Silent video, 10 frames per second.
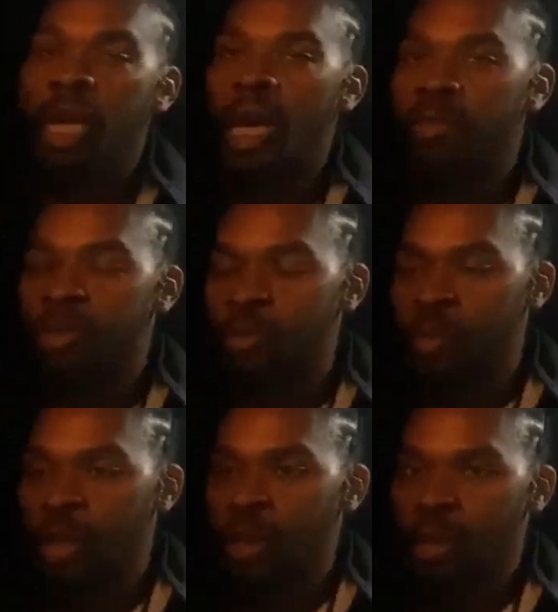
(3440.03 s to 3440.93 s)
have to,
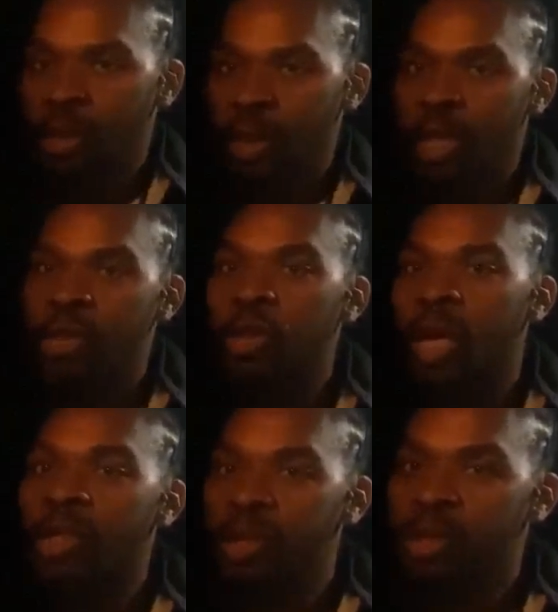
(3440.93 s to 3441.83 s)
man.
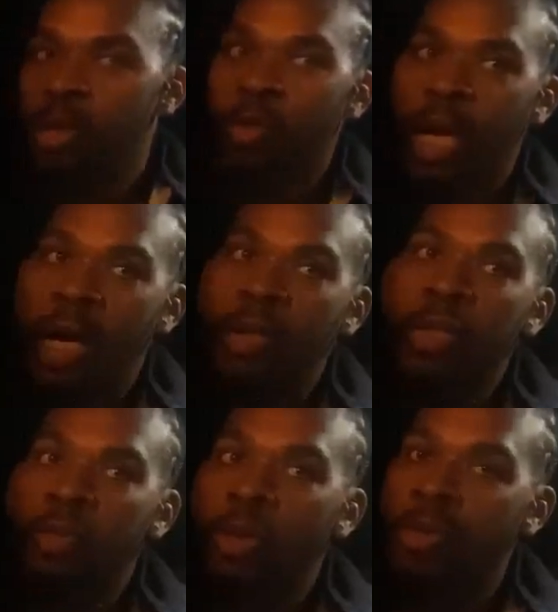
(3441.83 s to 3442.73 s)
As the so-called
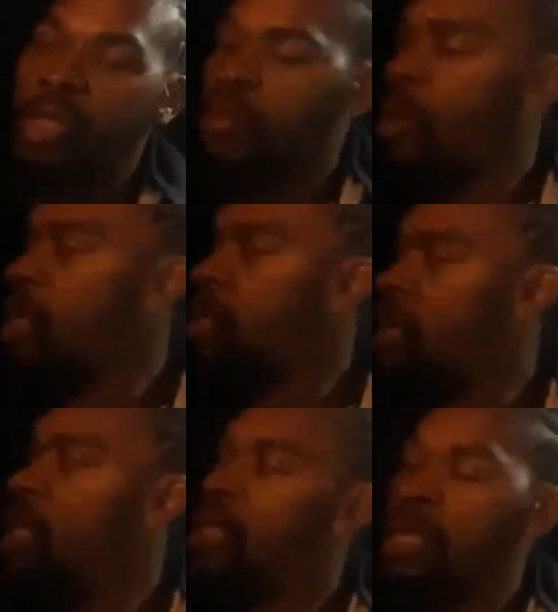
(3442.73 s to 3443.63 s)
Negroes, Hispanics,
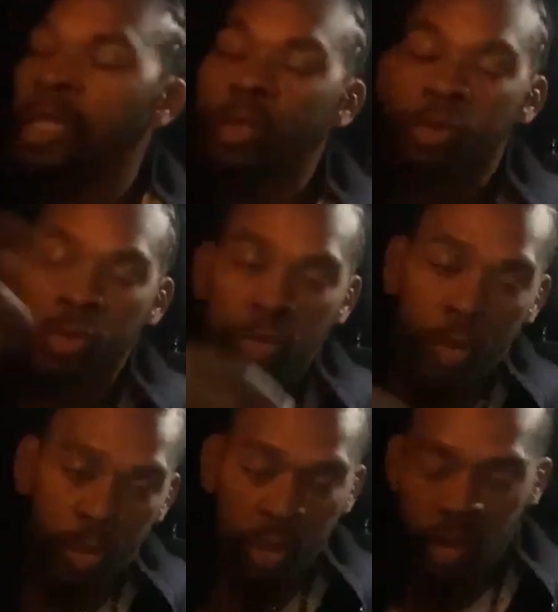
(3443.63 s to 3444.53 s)
and Latinos do.
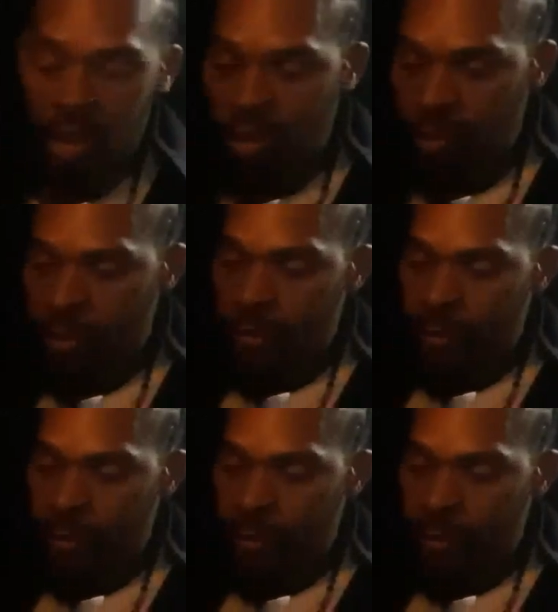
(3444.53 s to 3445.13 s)
Go ahead,